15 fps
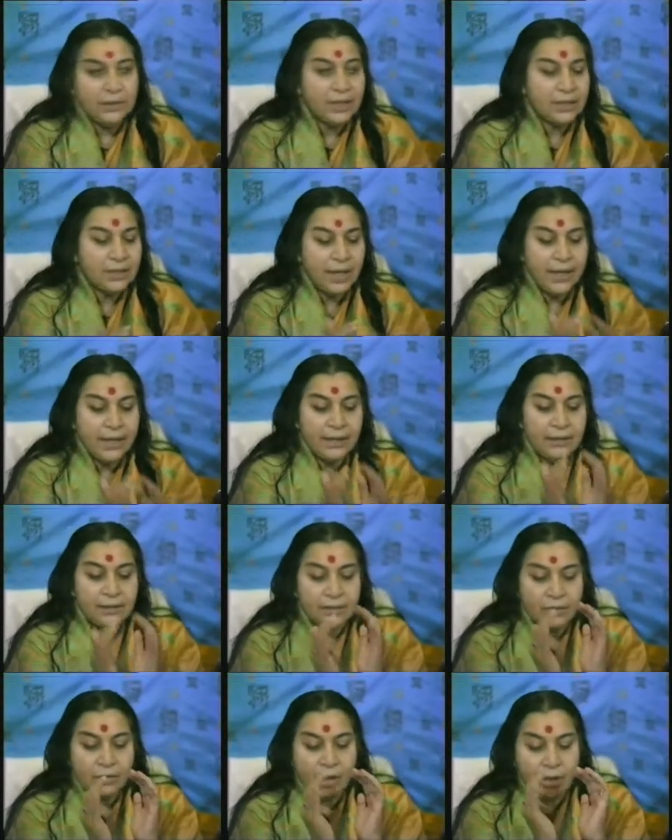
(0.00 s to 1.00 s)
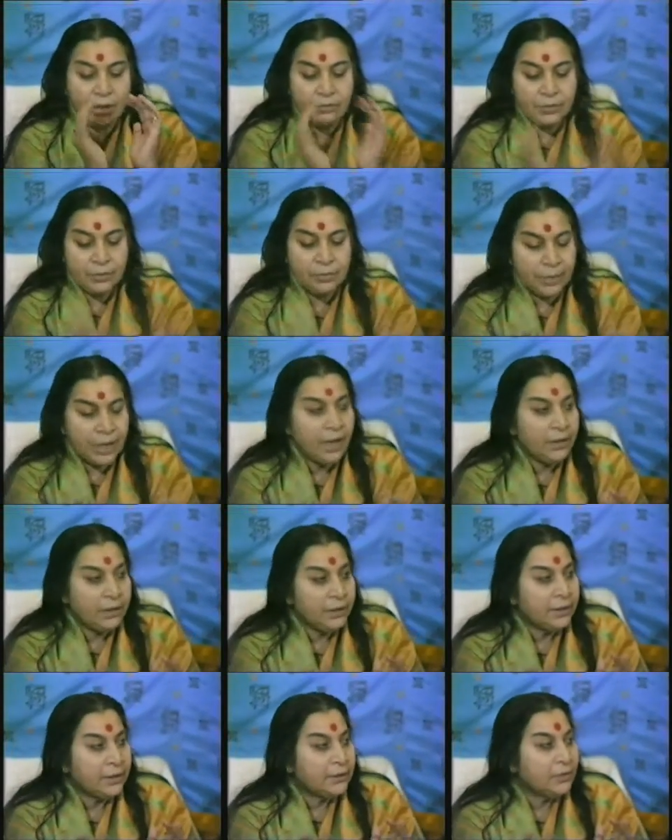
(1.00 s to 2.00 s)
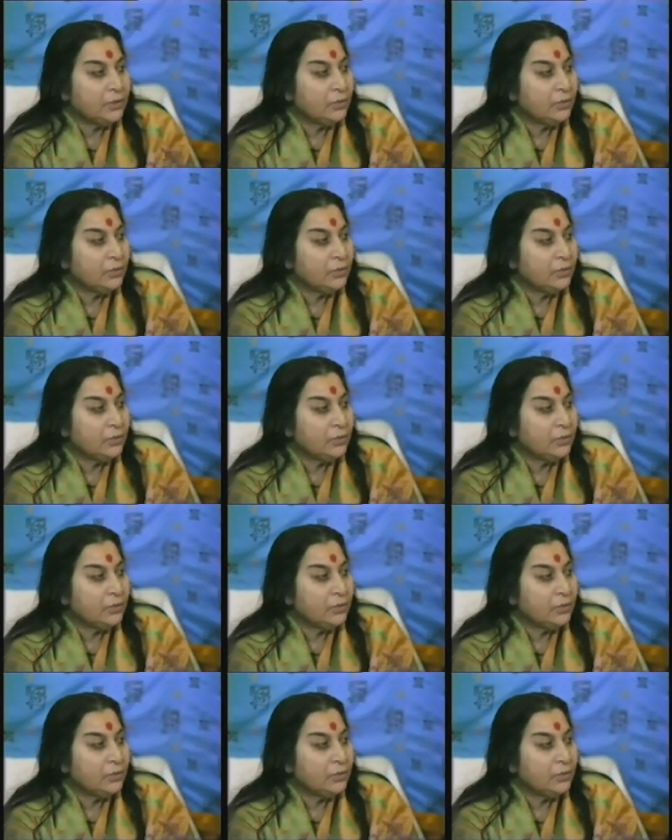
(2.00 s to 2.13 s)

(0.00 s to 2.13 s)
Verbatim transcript: just like rock of gibraltar